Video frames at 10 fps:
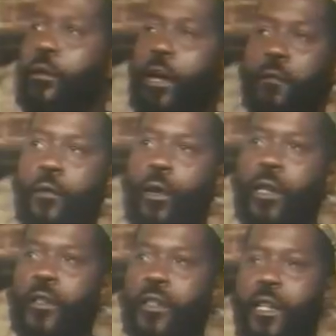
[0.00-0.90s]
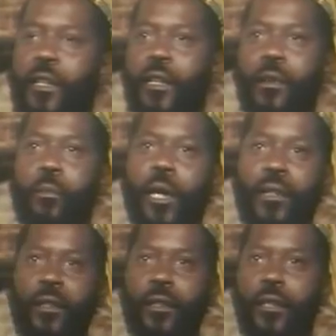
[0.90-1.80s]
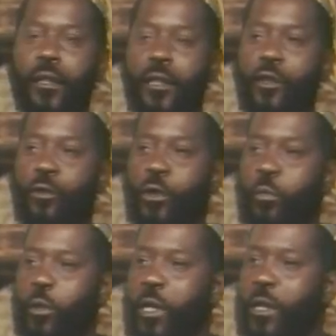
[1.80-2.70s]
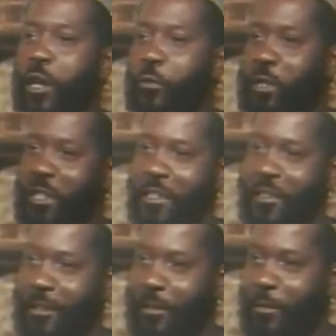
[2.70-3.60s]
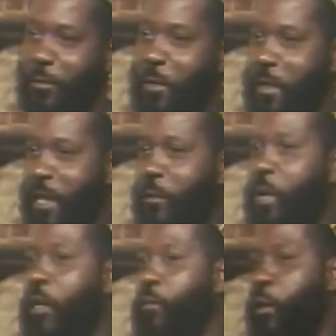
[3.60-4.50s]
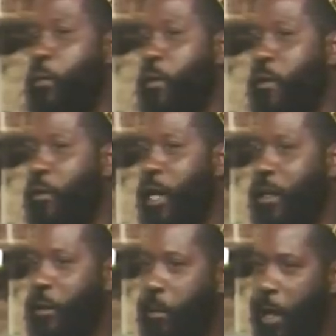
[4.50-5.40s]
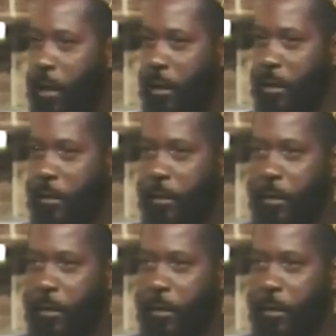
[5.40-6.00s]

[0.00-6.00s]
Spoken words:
You have to understand that the pattern that the UDP inherited was set by the People's United Party.